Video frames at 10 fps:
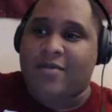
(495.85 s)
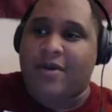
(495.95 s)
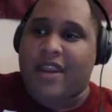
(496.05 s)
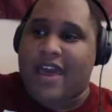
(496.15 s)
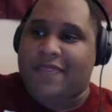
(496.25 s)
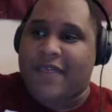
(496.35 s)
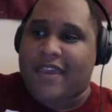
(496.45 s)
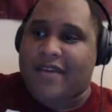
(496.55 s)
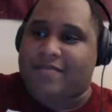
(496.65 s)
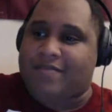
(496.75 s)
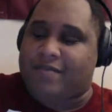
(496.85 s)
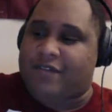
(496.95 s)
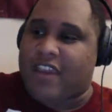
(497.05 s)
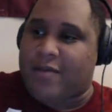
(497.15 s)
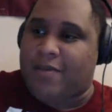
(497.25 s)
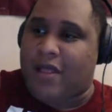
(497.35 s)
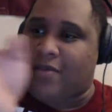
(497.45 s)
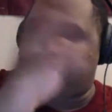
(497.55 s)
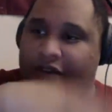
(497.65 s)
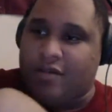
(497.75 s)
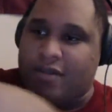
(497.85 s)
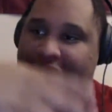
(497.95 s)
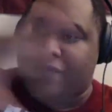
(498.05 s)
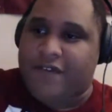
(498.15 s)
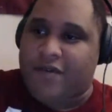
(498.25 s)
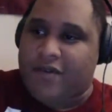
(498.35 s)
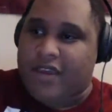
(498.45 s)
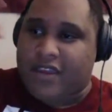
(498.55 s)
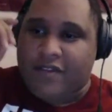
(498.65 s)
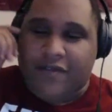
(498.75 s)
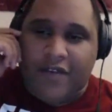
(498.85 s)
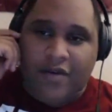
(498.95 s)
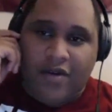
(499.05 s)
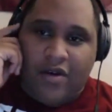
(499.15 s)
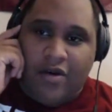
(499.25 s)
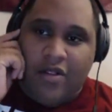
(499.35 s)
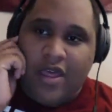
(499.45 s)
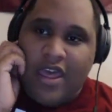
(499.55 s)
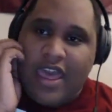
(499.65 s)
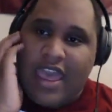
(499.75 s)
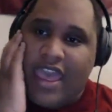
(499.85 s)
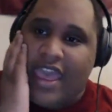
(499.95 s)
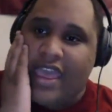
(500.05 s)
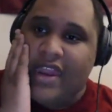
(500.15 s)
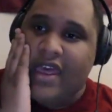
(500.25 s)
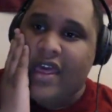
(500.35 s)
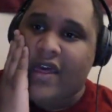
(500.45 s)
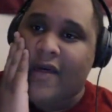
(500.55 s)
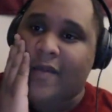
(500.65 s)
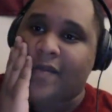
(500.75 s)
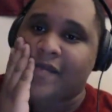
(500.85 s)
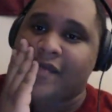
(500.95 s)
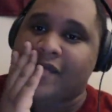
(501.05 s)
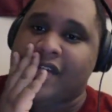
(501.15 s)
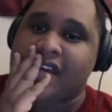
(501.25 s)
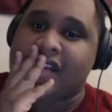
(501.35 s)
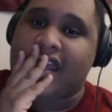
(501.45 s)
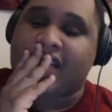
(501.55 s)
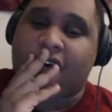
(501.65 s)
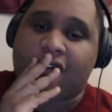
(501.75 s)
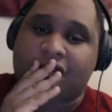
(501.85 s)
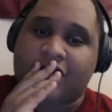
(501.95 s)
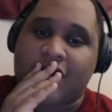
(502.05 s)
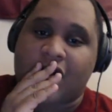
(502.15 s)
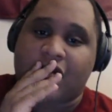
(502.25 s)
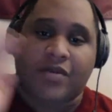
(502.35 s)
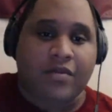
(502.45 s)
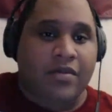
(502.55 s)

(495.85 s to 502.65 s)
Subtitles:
But I think Jake Plummer took them downfield, kicked the field goal, and that's all she wrote.